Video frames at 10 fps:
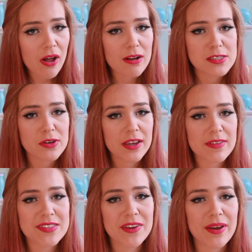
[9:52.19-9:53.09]
Also give
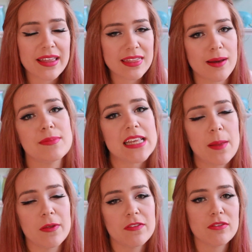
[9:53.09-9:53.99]
this video a thumbs
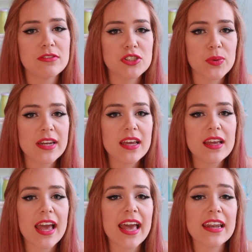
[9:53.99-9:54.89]
up if you enjoyed
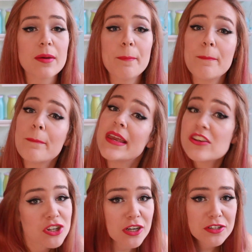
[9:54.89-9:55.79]
it, and be
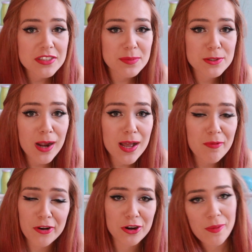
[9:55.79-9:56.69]
sure to
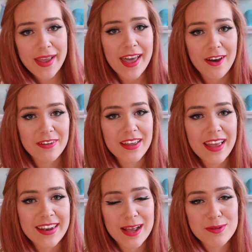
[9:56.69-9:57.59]
subscribe on your way out,
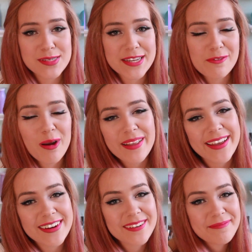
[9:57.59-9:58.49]
and I will see you all
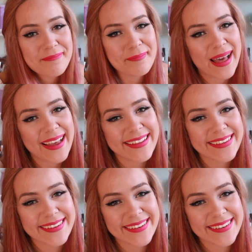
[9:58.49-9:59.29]
later. Bye.